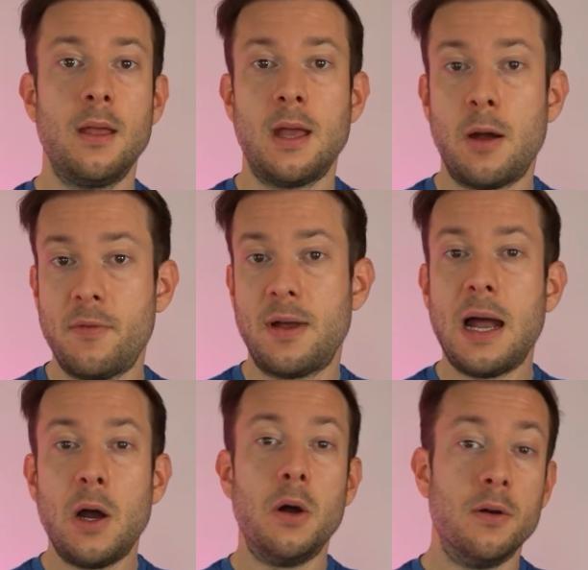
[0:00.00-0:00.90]
However,
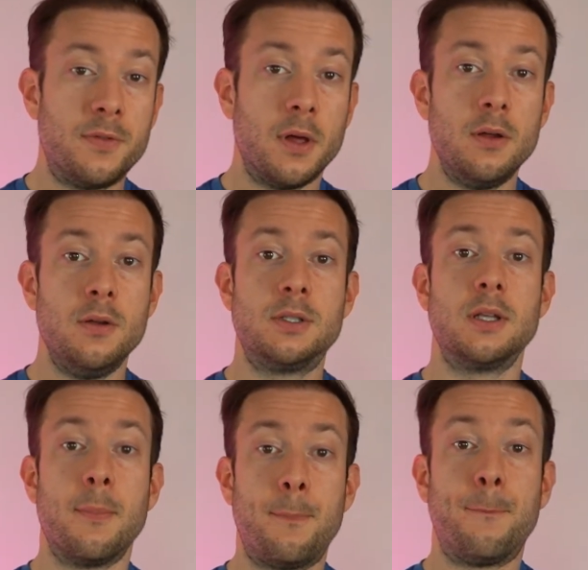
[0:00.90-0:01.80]
out of those
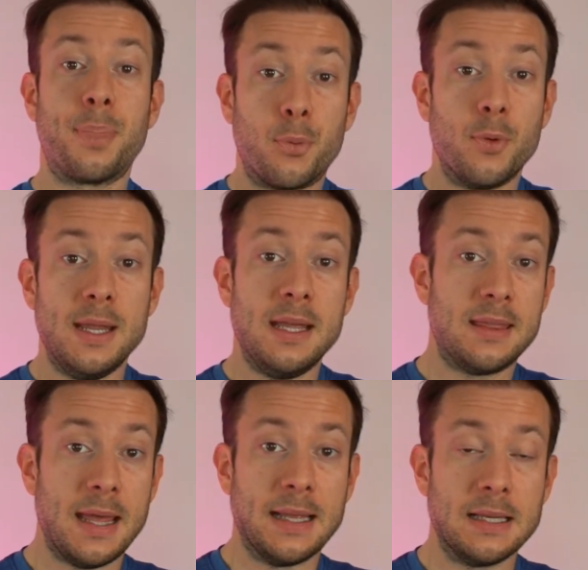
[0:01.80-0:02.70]
3
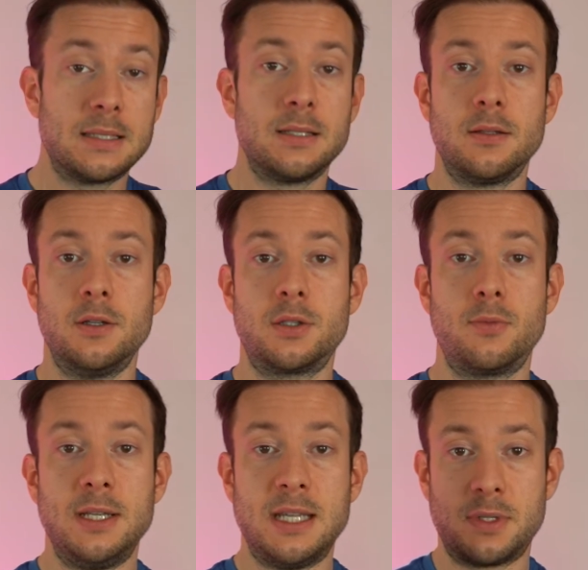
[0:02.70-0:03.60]
things, those
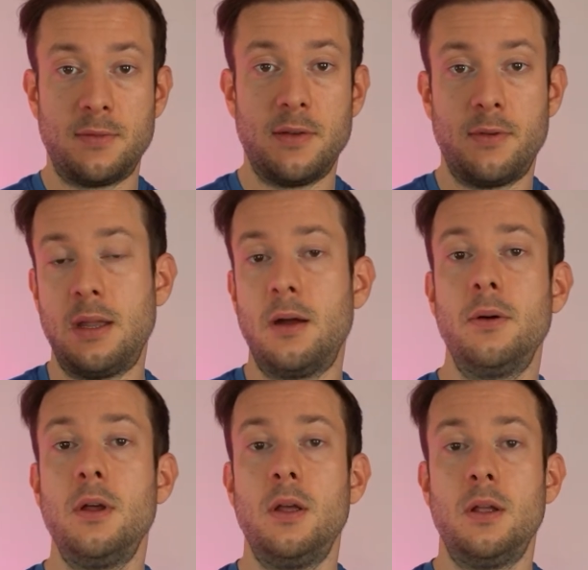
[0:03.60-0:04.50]
3 tips I've given now,
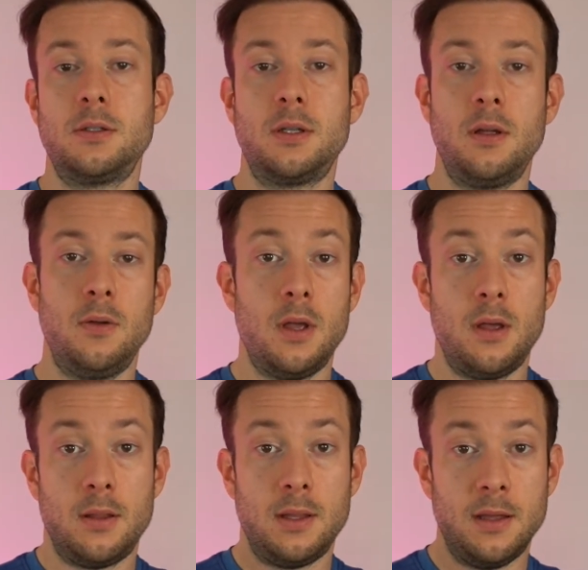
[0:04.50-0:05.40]
so
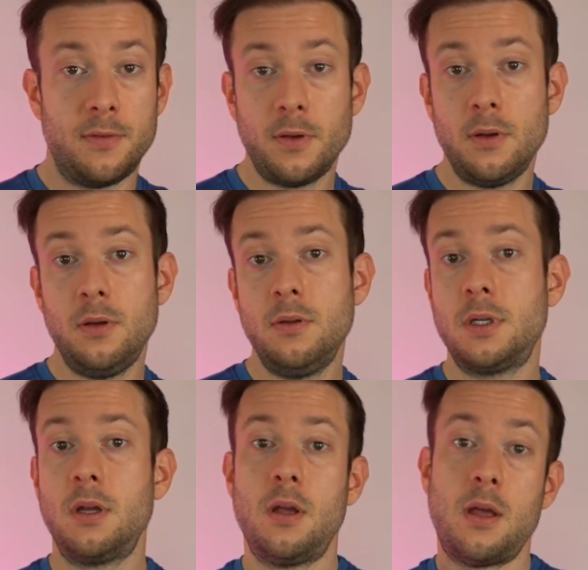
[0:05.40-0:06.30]
the food,
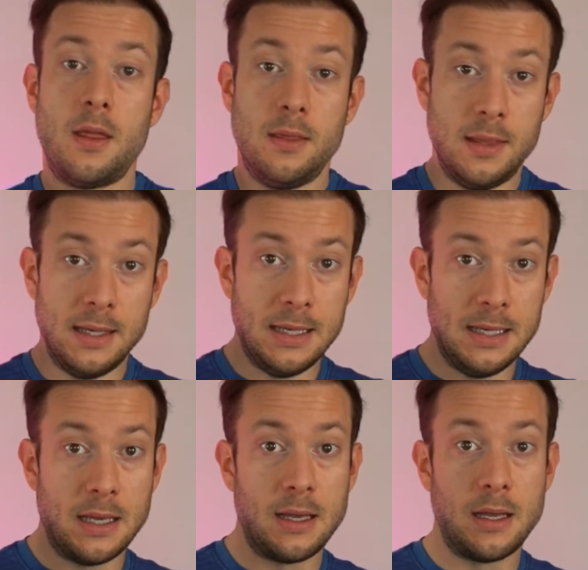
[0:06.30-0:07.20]
the